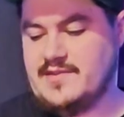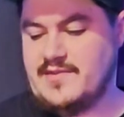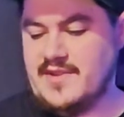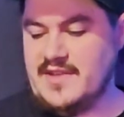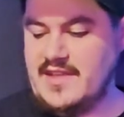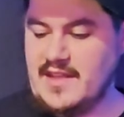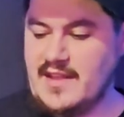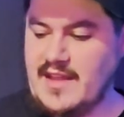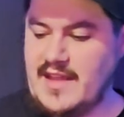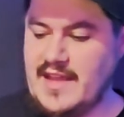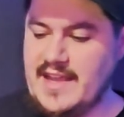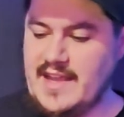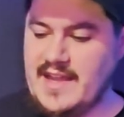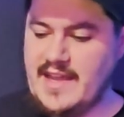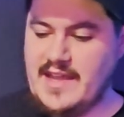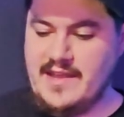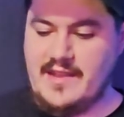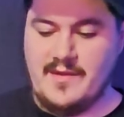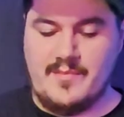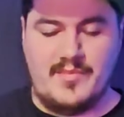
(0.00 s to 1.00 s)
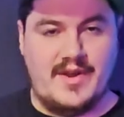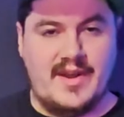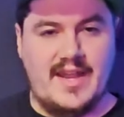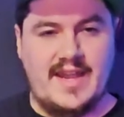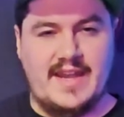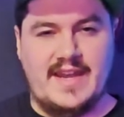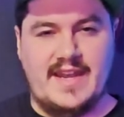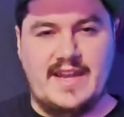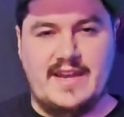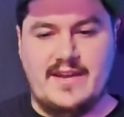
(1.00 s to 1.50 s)
I really like the
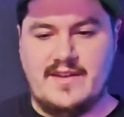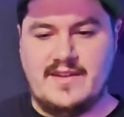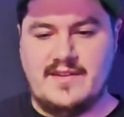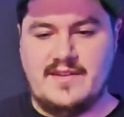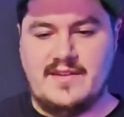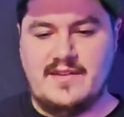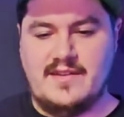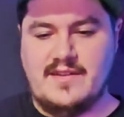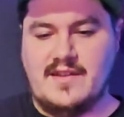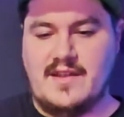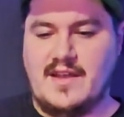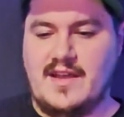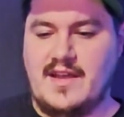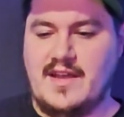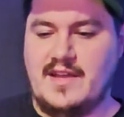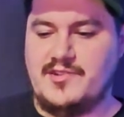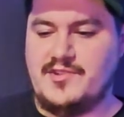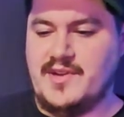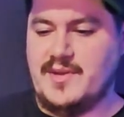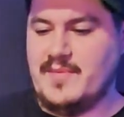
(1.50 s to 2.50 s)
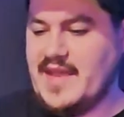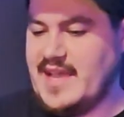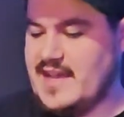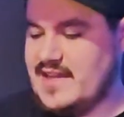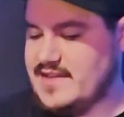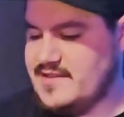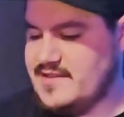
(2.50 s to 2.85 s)
branding on Dreamcast